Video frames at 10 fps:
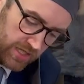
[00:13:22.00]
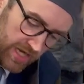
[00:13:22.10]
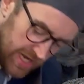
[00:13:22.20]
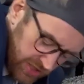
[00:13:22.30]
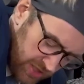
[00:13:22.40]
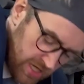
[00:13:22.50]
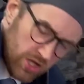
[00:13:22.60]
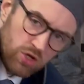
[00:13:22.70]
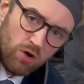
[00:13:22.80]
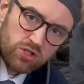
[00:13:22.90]
yes.
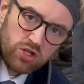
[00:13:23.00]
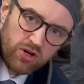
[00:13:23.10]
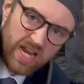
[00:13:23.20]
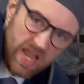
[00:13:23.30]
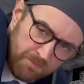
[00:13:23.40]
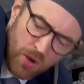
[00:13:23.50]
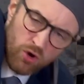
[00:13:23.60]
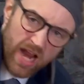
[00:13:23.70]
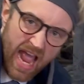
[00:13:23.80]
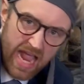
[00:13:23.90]
You want to really
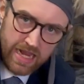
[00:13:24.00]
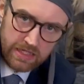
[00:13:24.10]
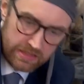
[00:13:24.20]
puree